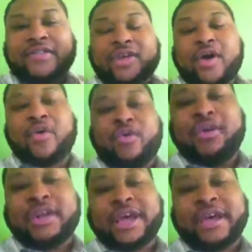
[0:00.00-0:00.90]
Don't
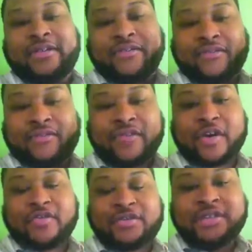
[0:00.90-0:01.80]
let
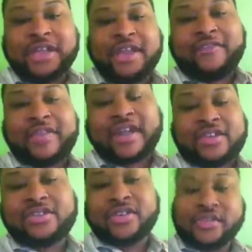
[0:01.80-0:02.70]
folks take
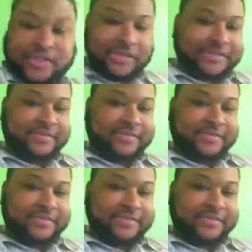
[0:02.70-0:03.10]
advantage of you.